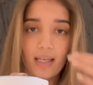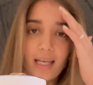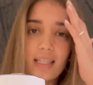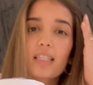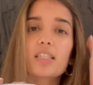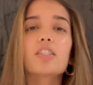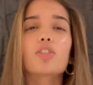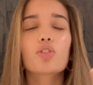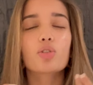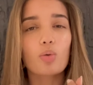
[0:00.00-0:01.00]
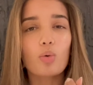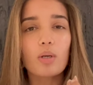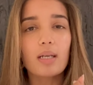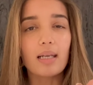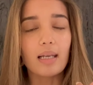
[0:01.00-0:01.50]
And this is so
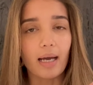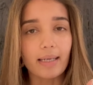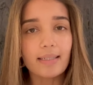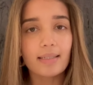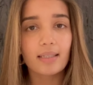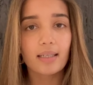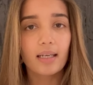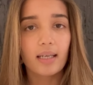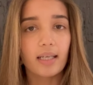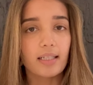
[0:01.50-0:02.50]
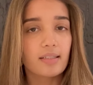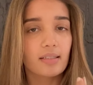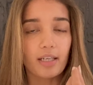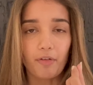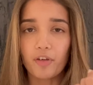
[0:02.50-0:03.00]
light. It's
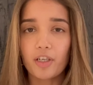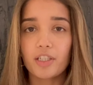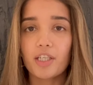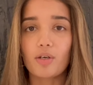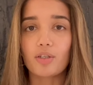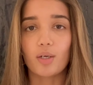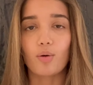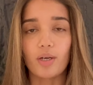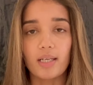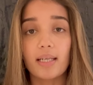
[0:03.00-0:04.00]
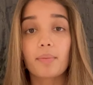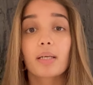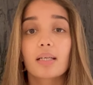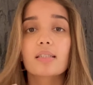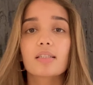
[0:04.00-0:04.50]
definitely not oily, and
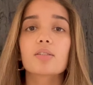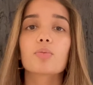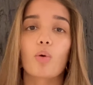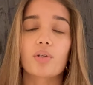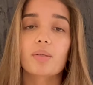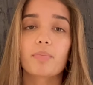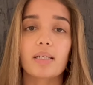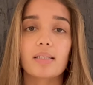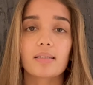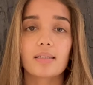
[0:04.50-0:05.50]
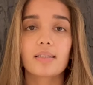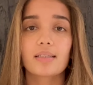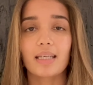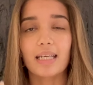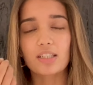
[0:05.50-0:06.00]
because it is water-based, it's
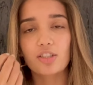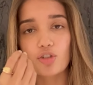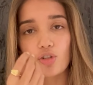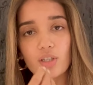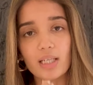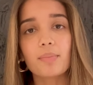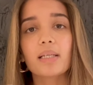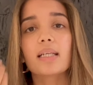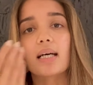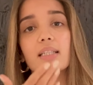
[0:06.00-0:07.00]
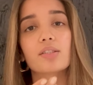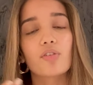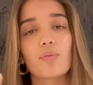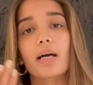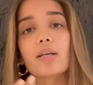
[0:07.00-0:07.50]
extremely nice
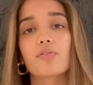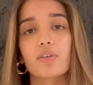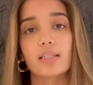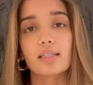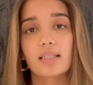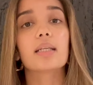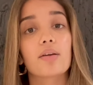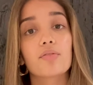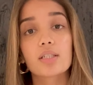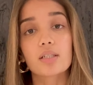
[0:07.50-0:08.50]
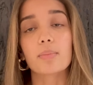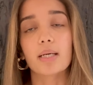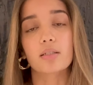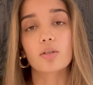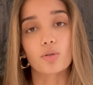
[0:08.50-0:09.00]
for my face. Every
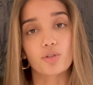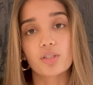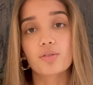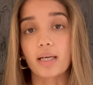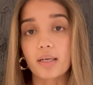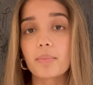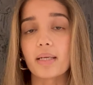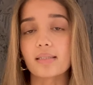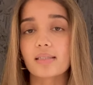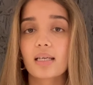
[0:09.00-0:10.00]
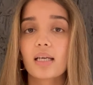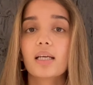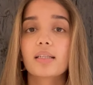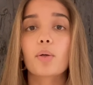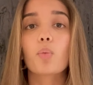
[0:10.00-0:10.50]
dermatologist recommends
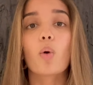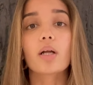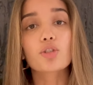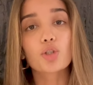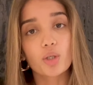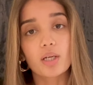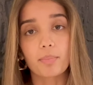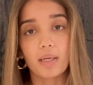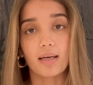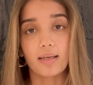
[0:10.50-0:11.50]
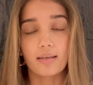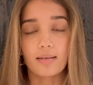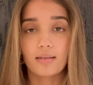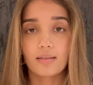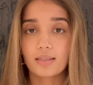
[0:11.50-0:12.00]
that one should apply
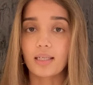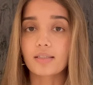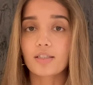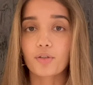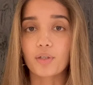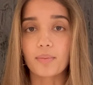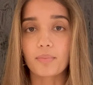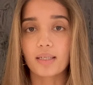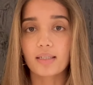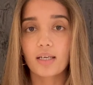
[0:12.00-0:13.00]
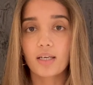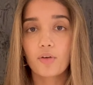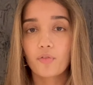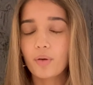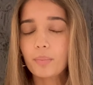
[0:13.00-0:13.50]
sunscreen, but
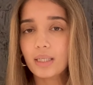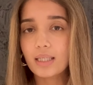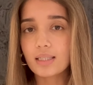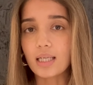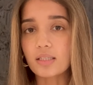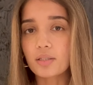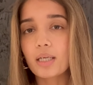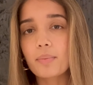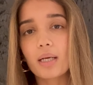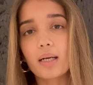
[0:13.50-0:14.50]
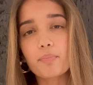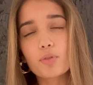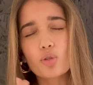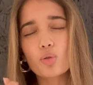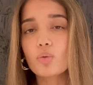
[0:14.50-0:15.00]
for me, sunscreen
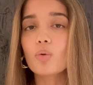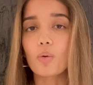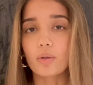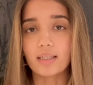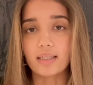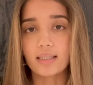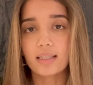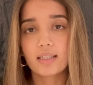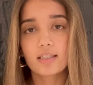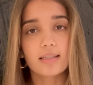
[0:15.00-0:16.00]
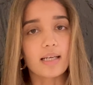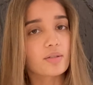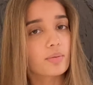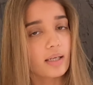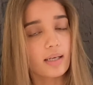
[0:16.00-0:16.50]
becomes too oily.
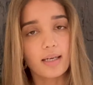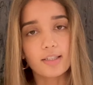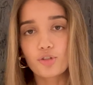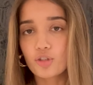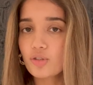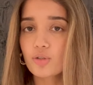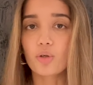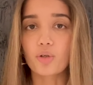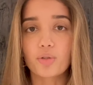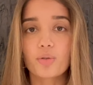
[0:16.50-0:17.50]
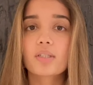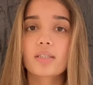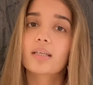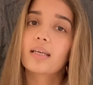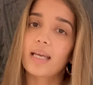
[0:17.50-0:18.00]
That's why I just do not use
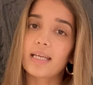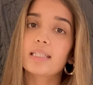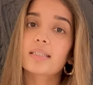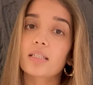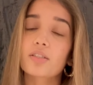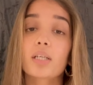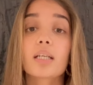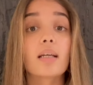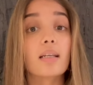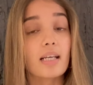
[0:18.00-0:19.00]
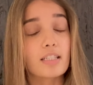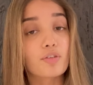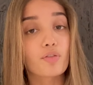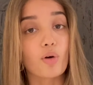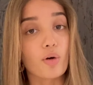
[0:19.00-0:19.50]
any sunscreen unless,
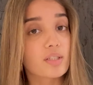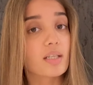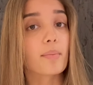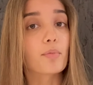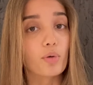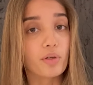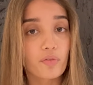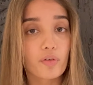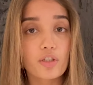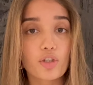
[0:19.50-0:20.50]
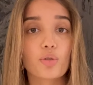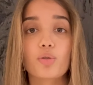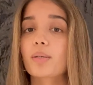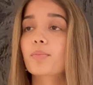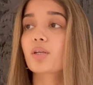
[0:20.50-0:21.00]
of course, I'm going for a
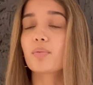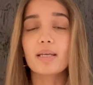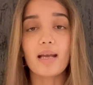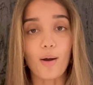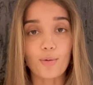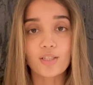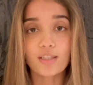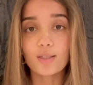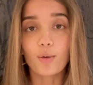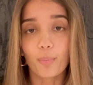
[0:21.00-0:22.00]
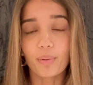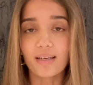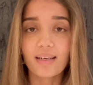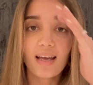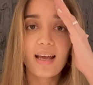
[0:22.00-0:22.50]
shoot, I'm going to be out in the
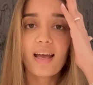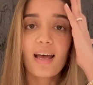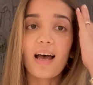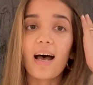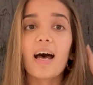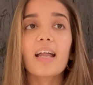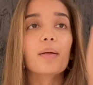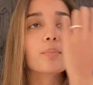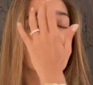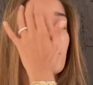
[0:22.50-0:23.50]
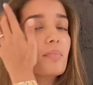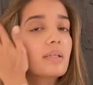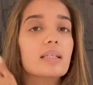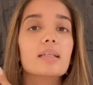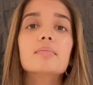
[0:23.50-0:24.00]
open, and I'm going to
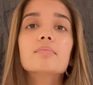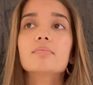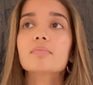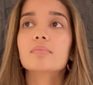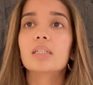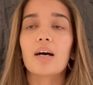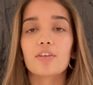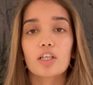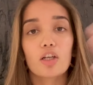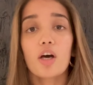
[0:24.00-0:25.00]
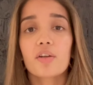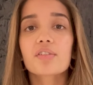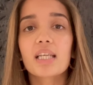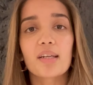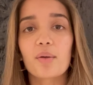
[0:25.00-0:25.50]
be having a lot of
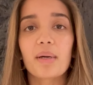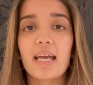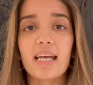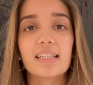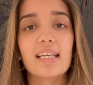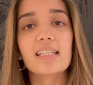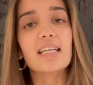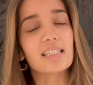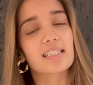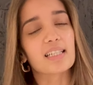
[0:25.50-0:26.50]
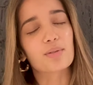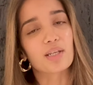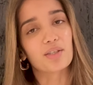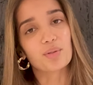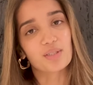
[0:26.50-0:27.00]
sun on my head. Then yes, that's when
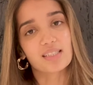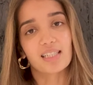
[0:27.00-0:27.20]
I use a